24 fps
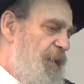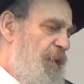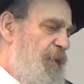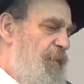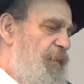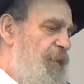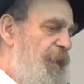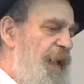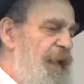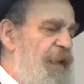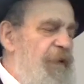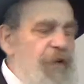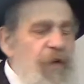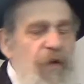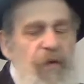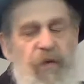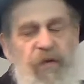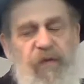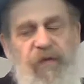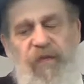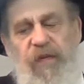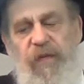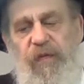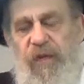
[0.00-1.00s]
Why Torah
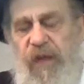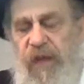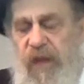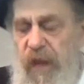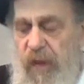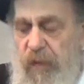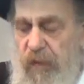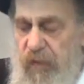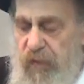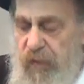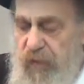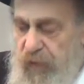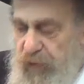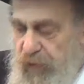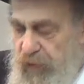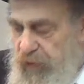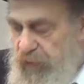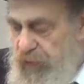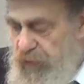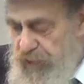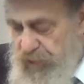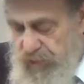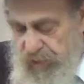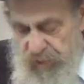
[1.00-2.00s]
Tziva comes
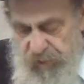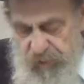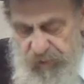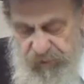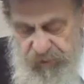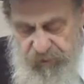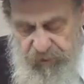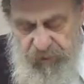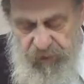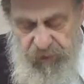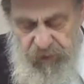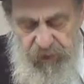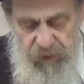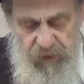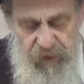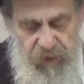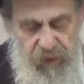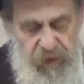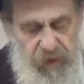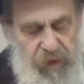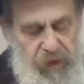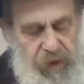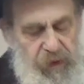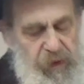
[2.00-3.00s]
first?
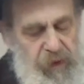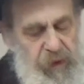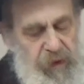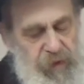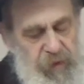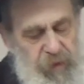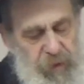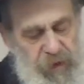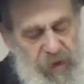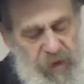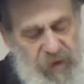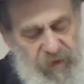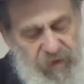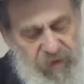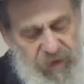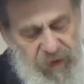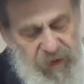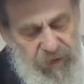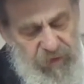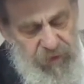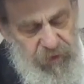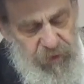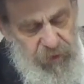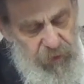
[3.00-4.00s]
Is because
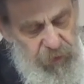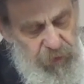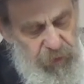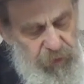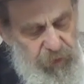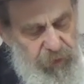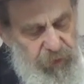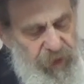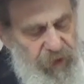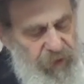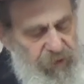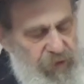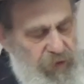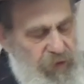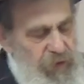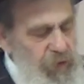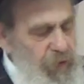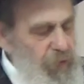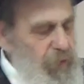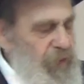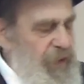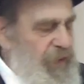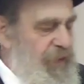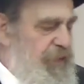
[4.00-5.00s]
as Jews, we have to know
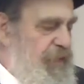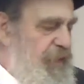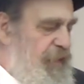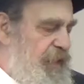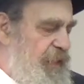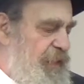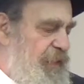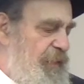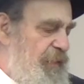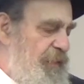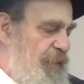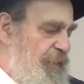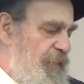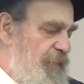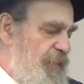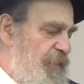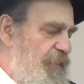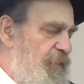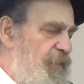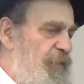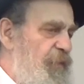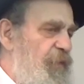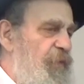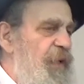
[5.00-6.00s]
one thing.
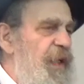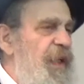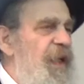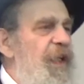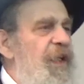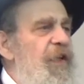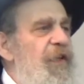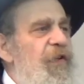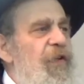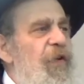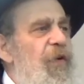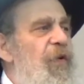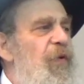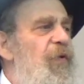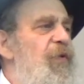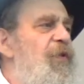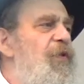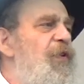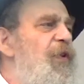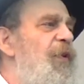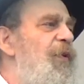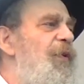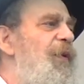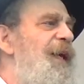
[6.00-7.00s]
We don't
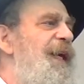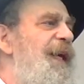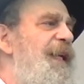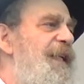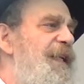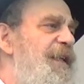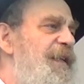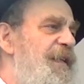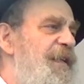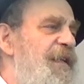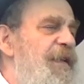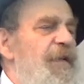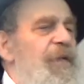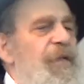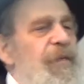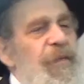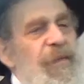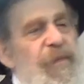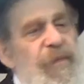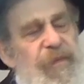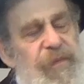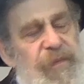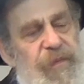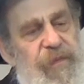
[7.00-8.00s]
know anything.
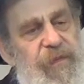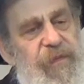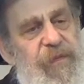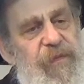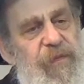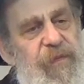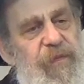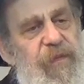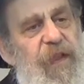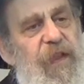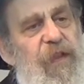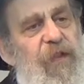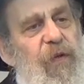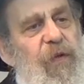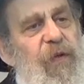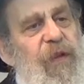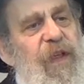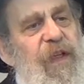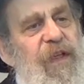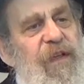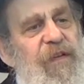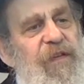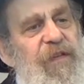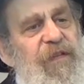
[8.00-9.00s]
We
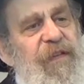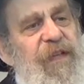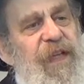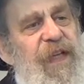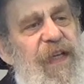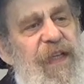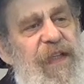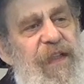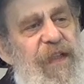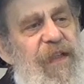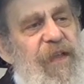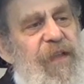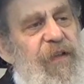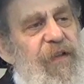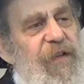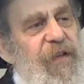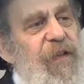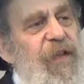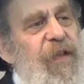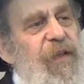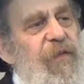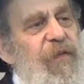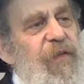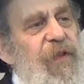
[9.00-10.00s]
don't understand anything.